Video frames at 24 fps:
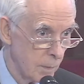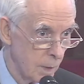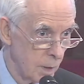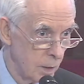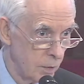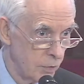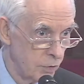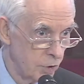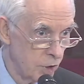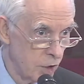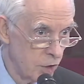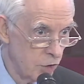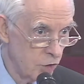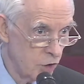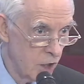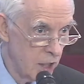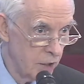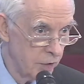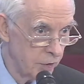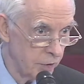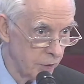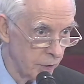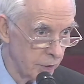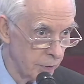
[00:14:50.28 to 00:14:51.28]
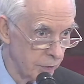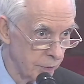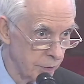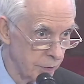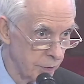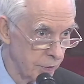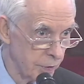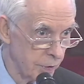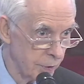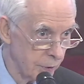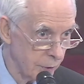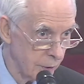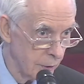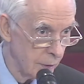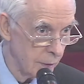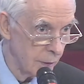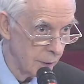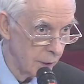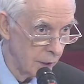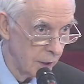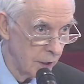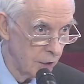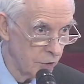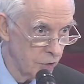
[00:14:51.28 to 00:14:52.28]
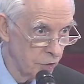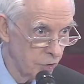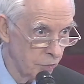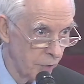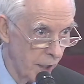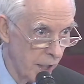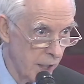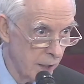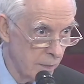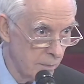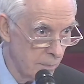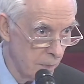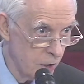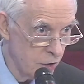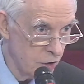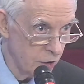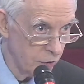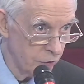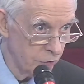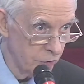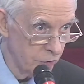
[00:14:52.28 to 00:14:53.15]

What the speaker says: You see, Jesus, in His great mission